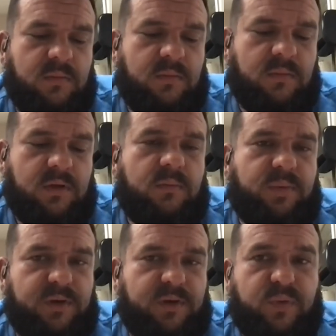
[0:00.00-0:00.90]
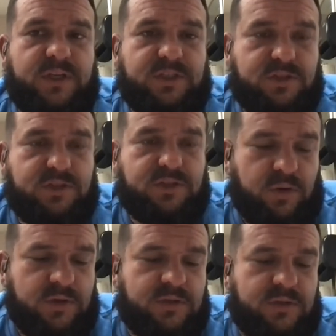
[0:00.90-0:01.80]
But if we
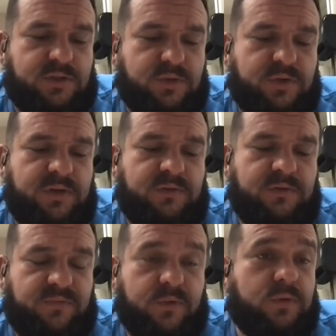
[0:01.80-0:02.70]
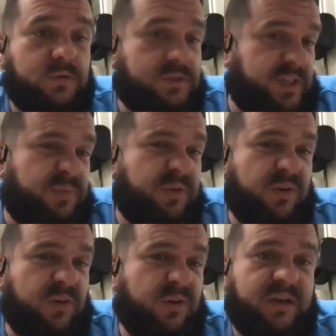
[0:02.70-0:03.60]
start doing full
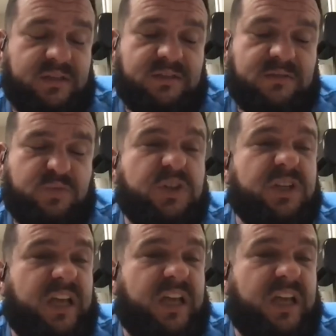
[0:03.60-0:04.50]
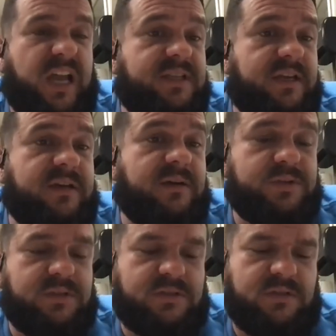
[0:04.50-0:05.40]
CPR mechanisms, we're going to have to
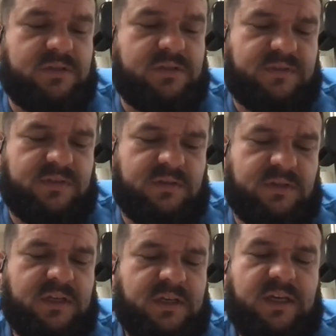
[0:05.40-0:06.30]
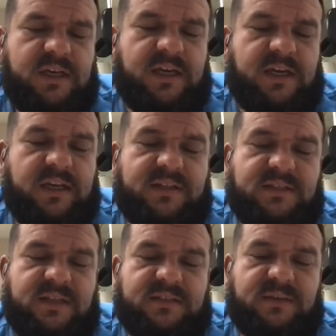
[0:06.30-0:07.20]
take them with us to the facility.
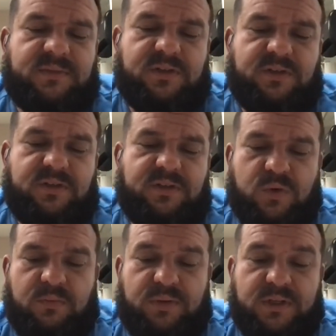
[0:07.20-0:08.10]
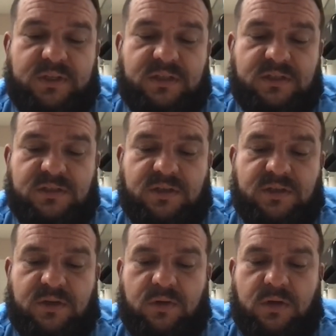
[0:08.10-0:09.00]
And if that's not something you want, please
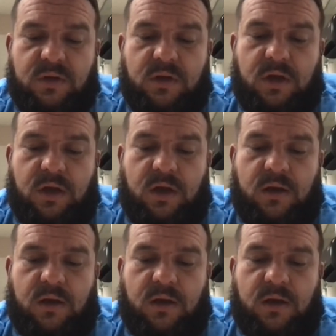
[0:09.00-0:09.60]
let us know.